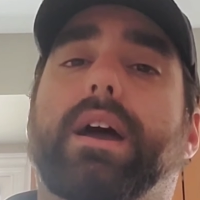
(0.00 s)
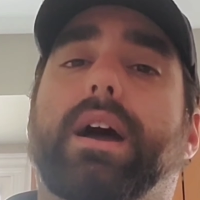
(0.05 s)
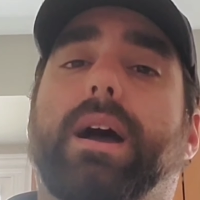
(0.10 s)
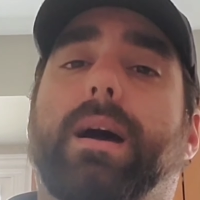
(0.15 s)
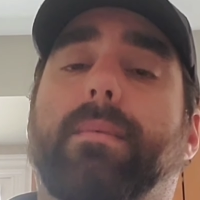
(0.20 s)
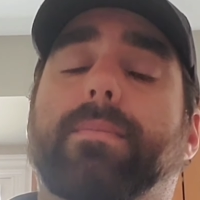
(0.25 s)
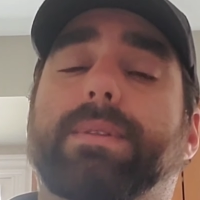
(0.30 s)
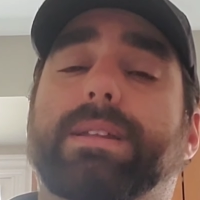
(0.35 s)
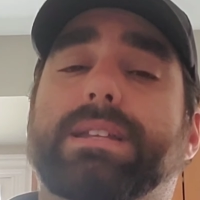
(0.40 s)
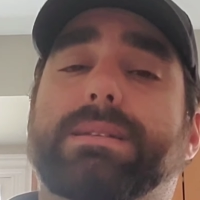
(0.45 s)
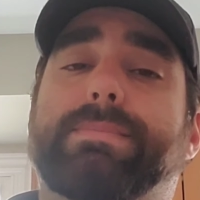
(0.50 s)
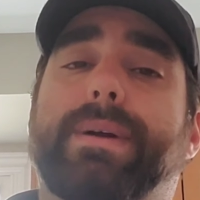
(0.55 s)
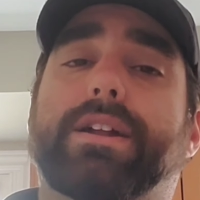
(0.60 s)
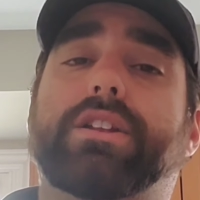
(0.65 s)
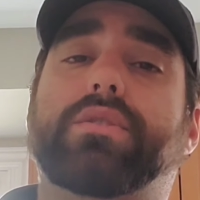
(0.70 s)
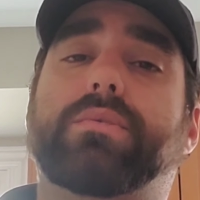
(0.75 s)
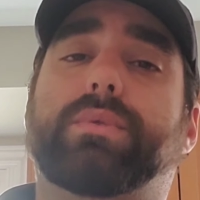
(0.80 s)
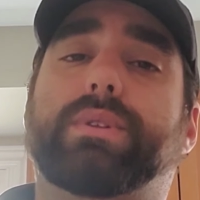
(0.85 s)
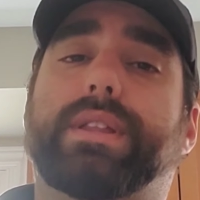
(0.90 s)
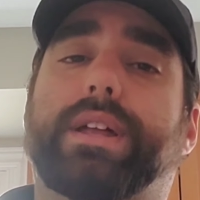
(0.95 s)
the
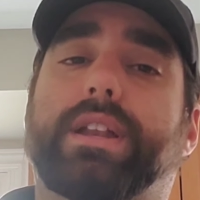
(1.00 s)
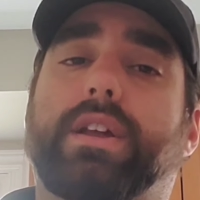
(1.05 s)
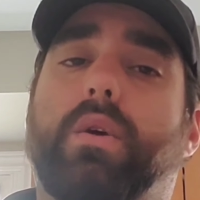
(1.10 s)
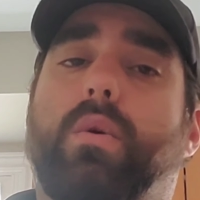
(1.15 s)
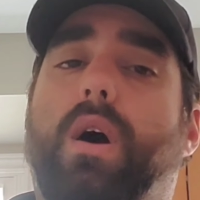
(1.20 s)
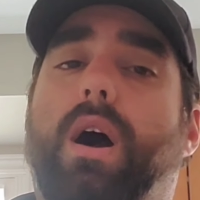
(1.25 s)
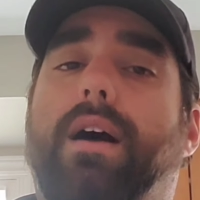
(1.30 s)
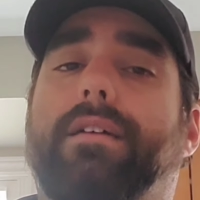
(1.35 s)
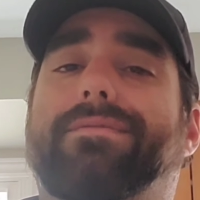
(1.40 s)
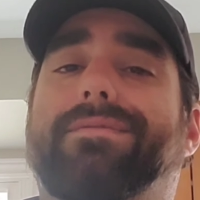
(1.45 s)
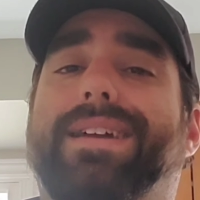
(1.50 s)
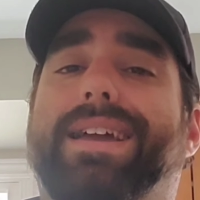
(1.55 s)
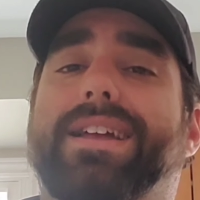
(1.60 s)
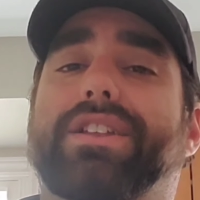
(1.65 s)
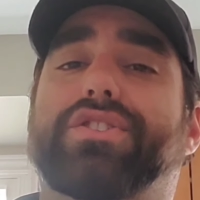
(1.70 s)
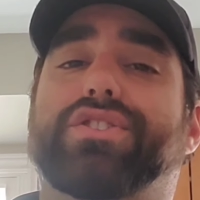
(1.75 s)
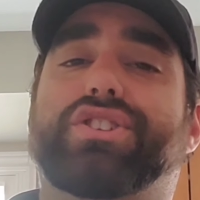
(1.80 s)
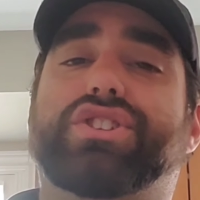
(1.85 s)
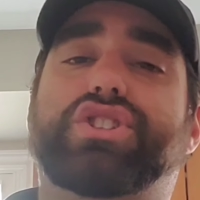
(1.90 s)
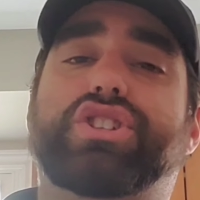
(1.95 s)
inspector will then go off
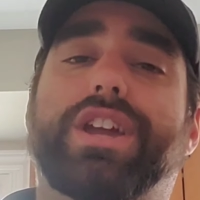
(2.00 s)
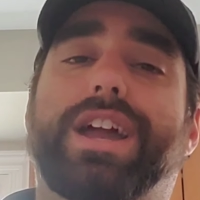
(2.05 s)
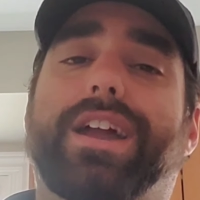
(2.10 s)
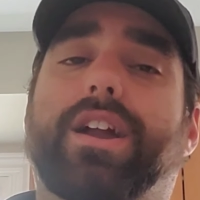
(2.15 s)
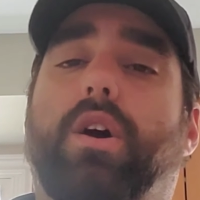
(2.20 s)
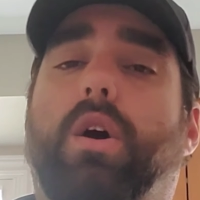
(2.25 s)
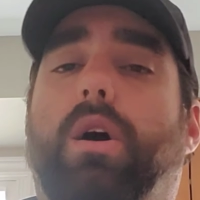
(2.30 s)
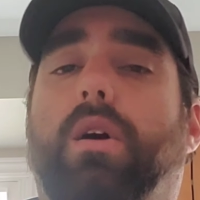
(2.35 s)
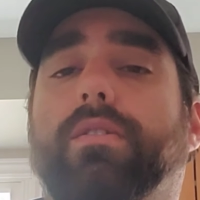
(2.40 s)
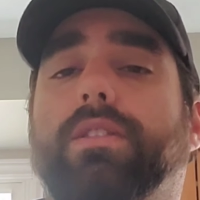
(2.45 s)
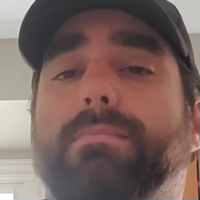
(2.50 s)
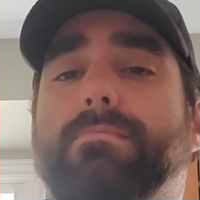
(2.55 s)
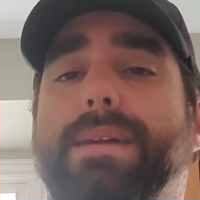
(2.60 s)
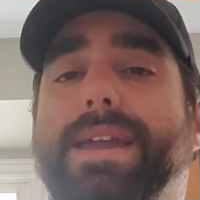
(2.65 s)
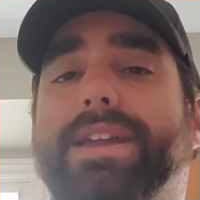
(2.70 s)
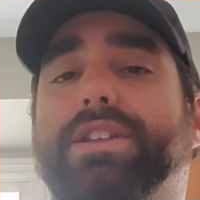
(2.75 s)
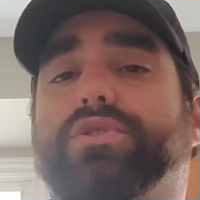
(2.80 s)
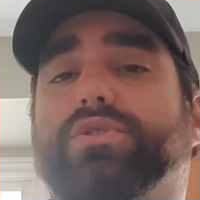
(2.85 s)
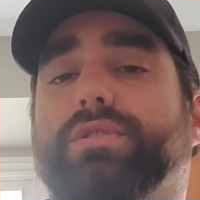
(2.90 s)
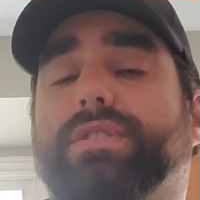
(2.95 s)
and just check all the
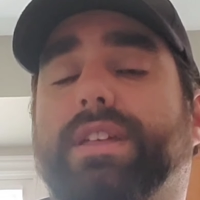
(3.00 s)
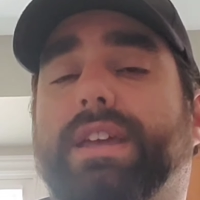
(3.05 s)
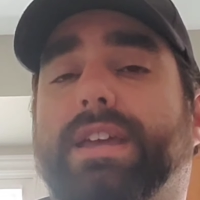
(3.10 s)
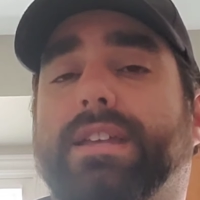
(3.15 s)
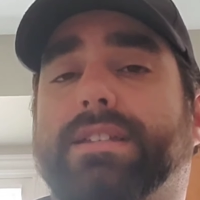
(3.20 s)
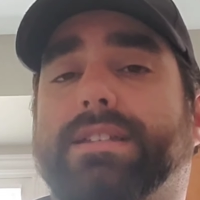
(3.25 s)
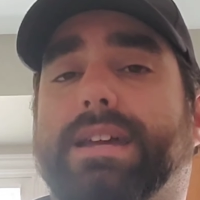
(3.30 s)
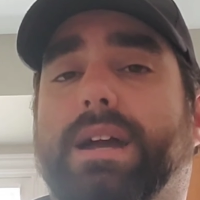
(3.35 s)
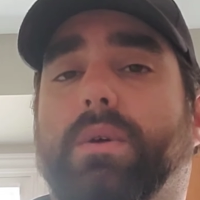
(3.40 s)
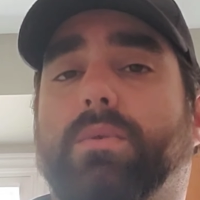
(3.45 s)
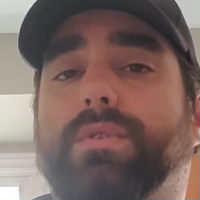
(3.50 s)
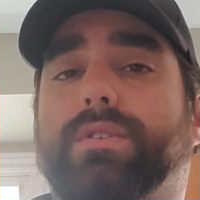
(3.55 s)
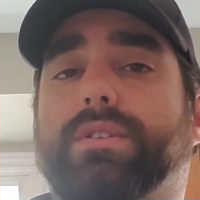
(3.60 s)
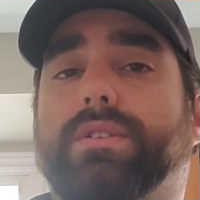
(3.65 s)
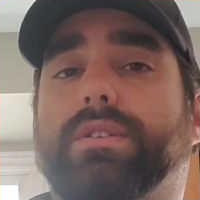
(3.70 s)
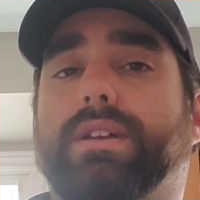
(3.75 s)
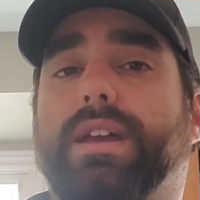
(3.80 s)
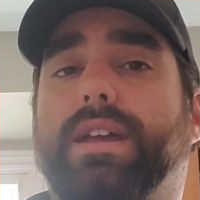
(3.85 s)
major things out